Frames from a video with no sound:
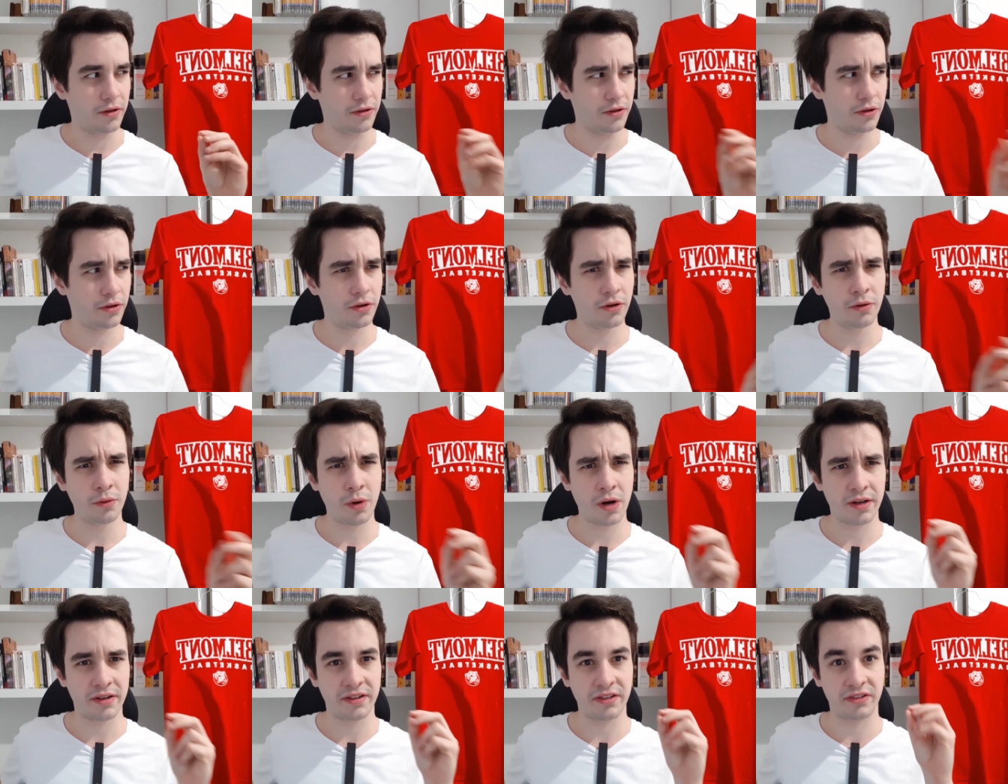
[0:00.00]
You know
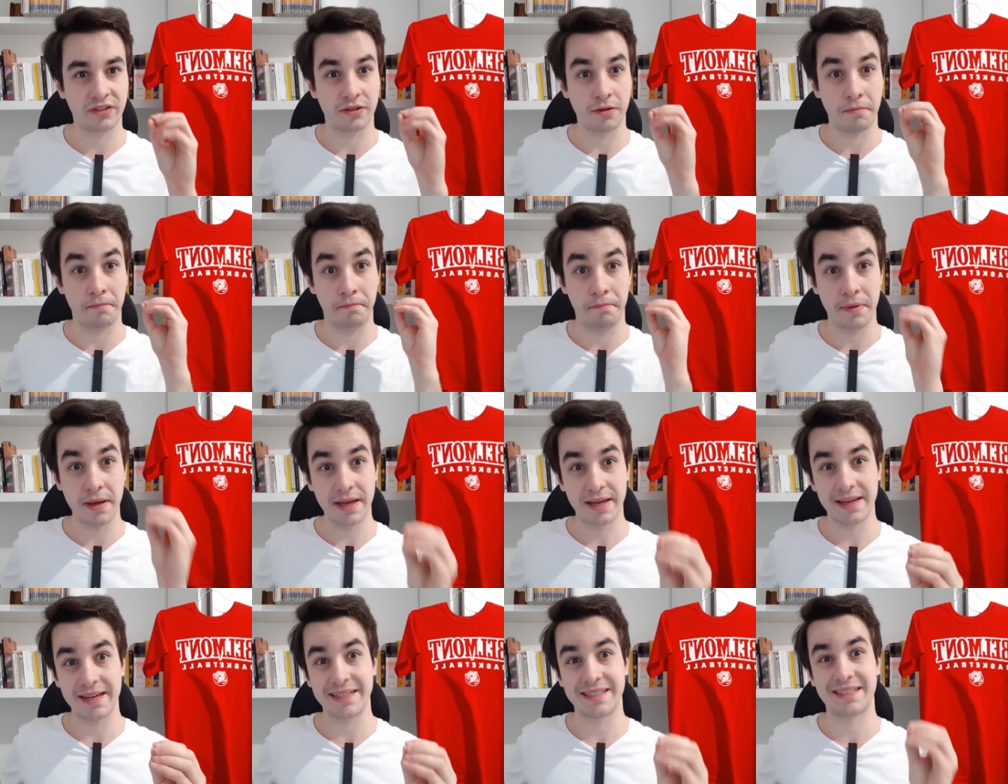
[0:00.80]
what is the
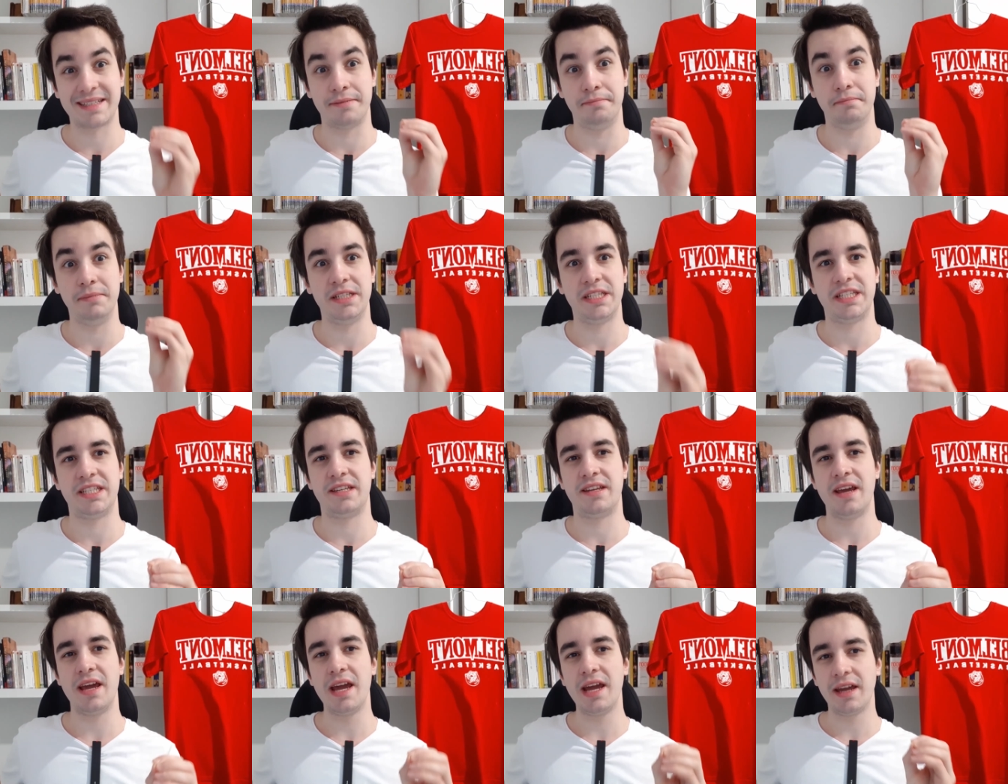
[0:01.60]
biggest
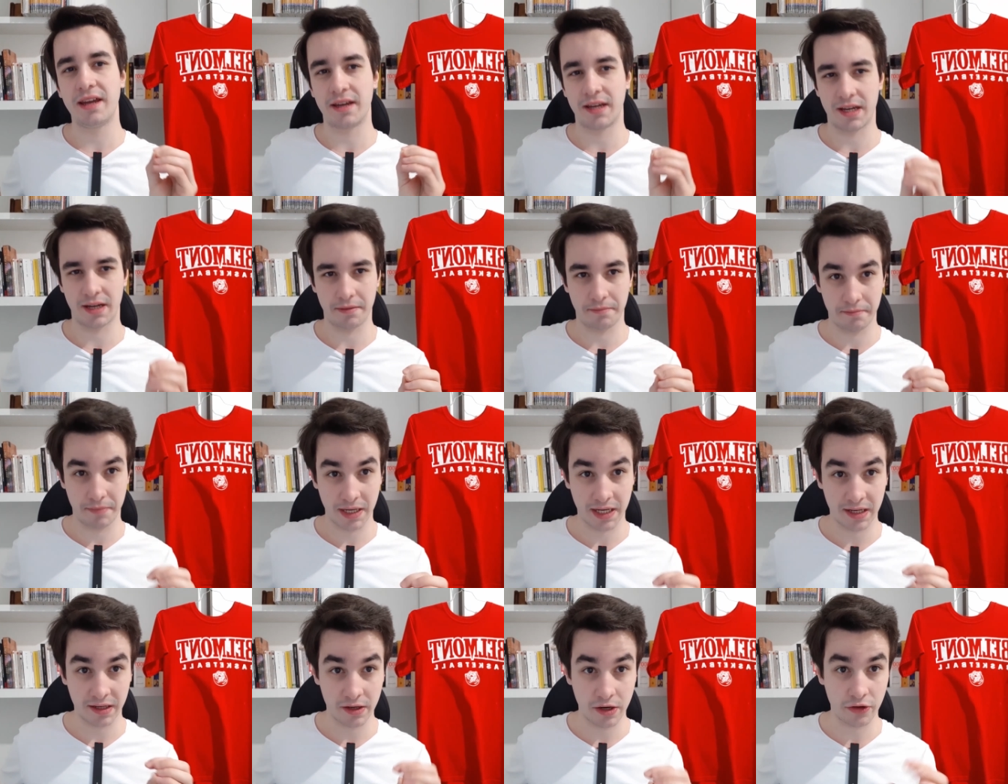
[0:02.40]
mistake
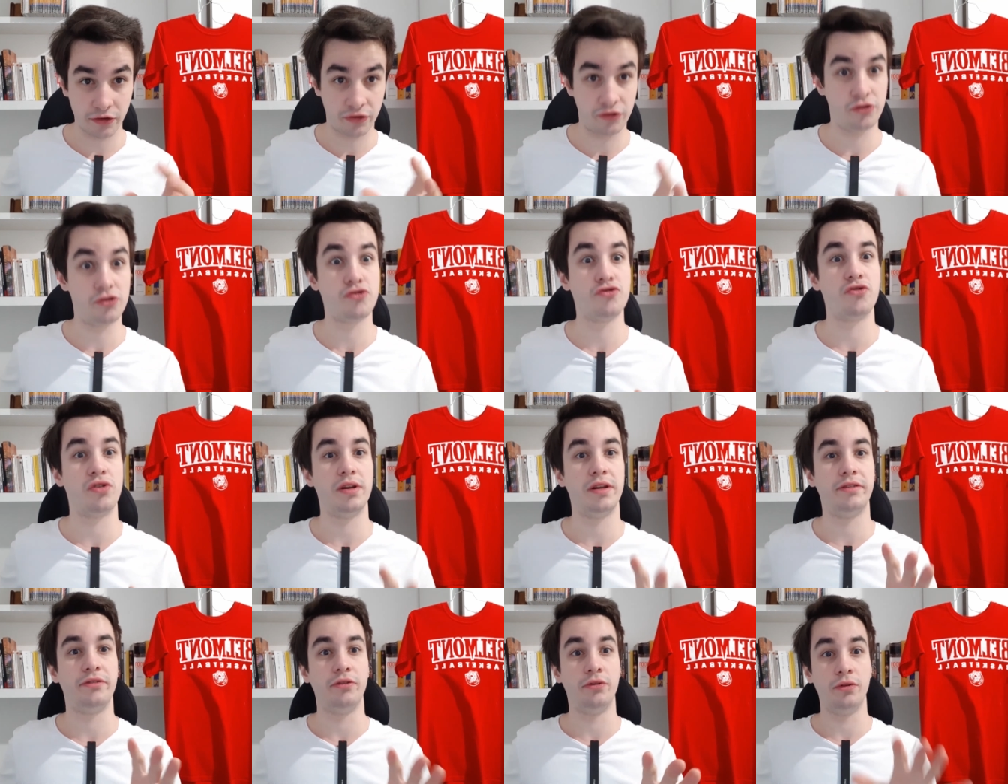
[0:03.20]
beginners
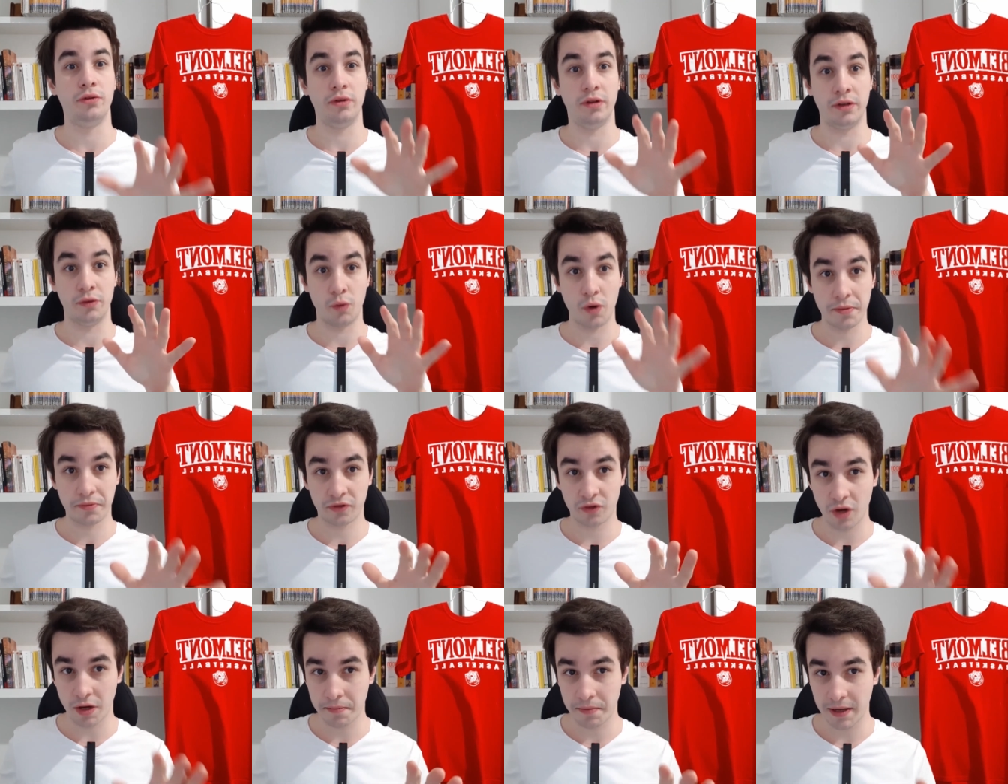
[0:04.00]
usually do in web
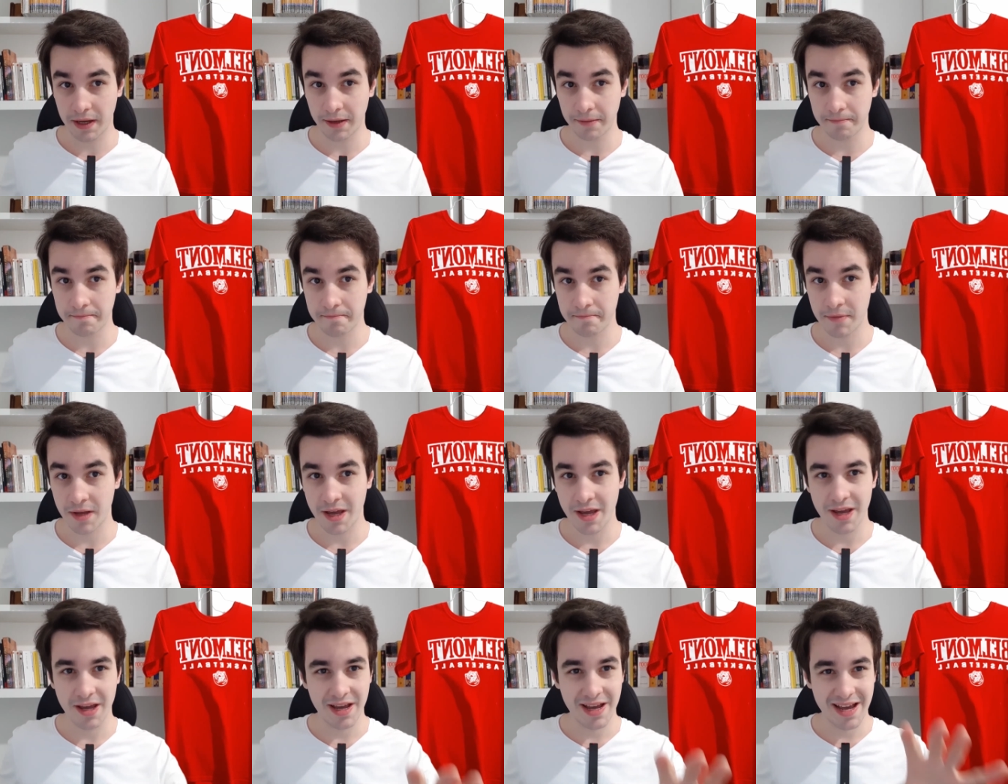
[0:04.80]
scraping?
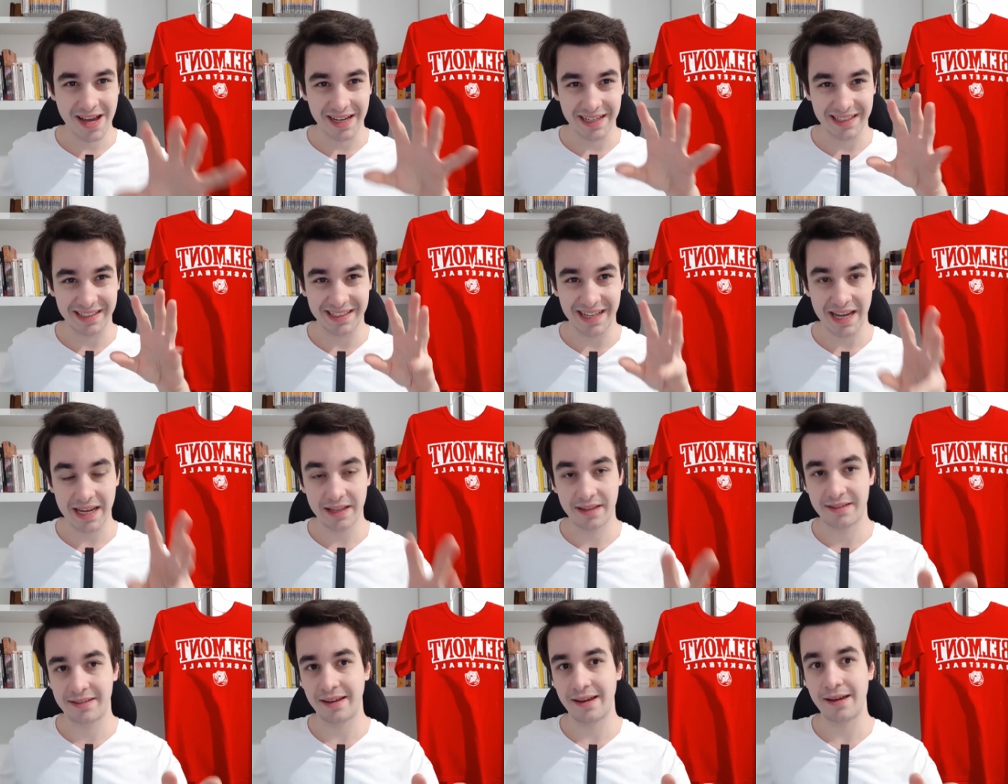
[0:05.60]
They
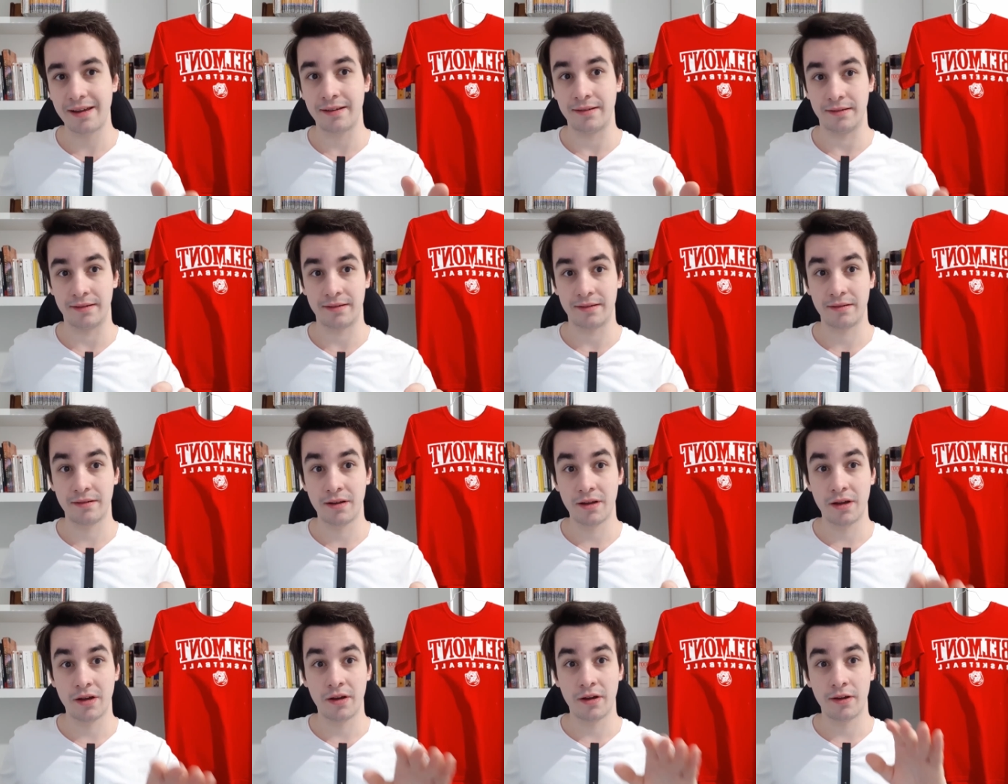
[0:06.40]
tend
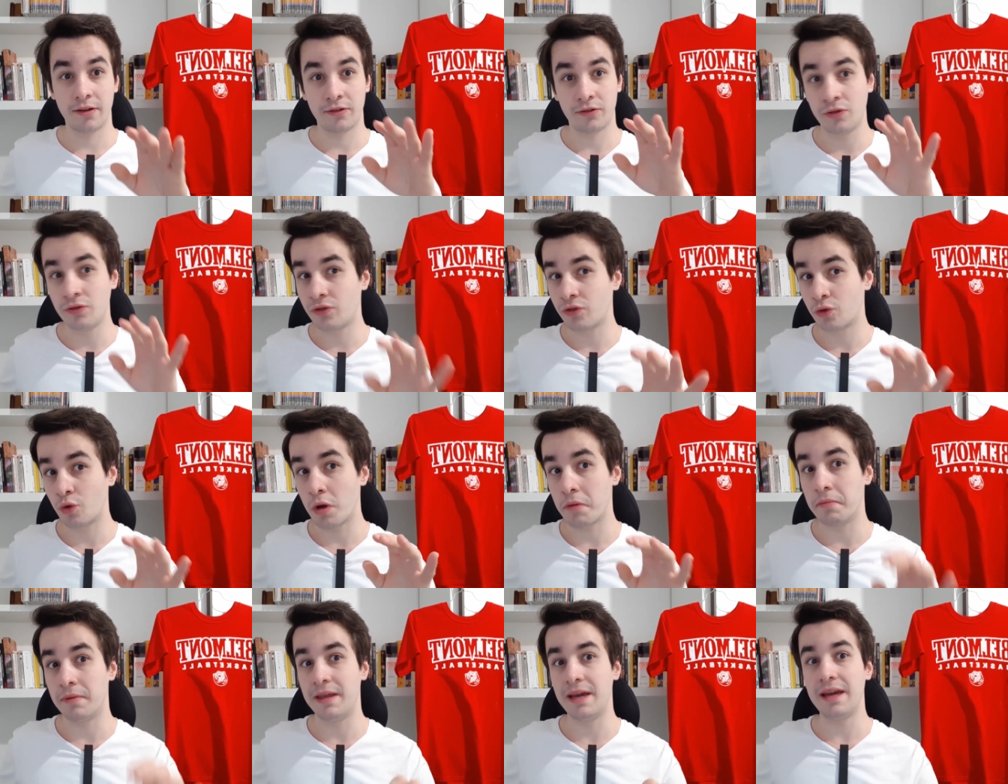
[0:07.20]
to
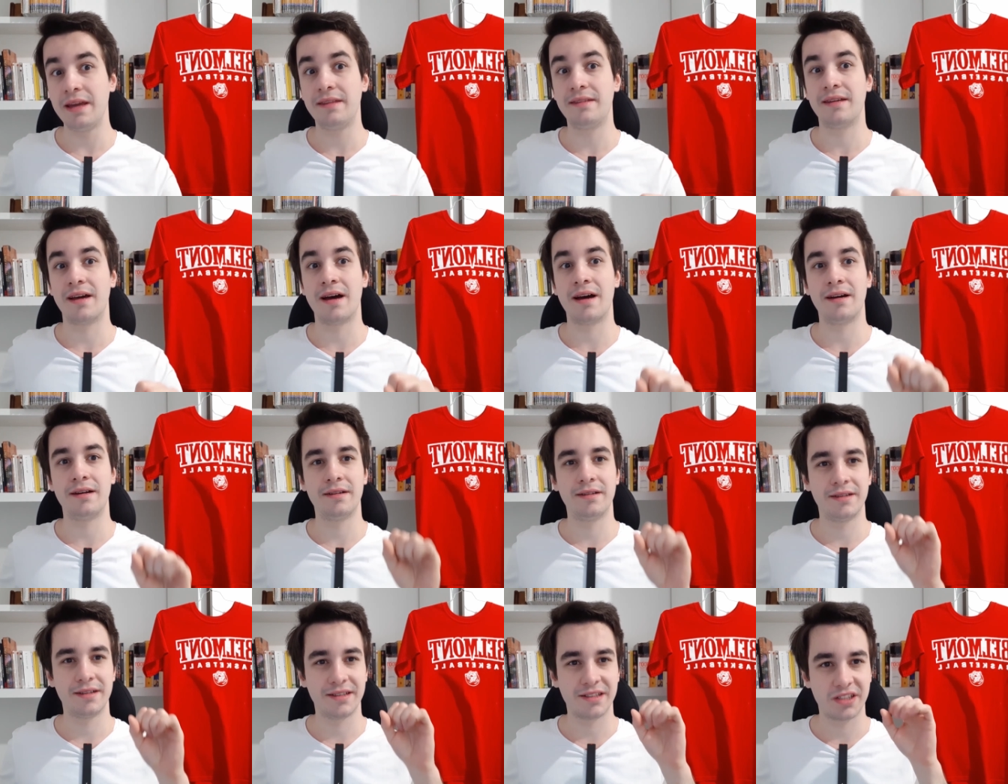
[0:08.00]
scrape data
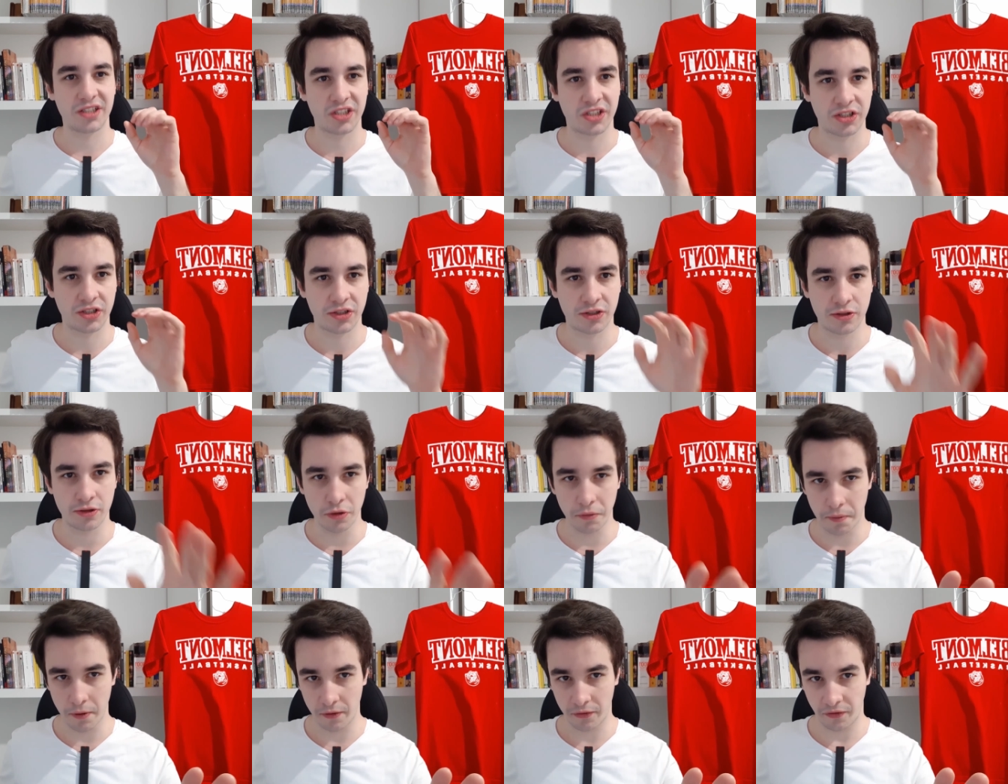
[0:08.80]

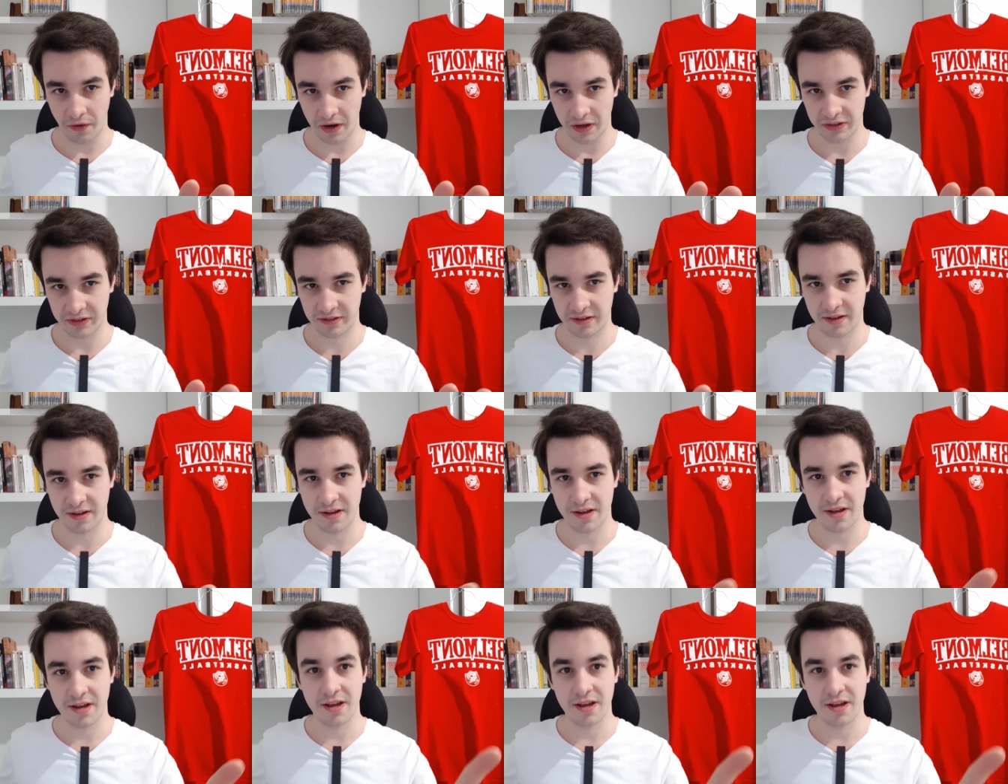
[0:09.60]
super fast.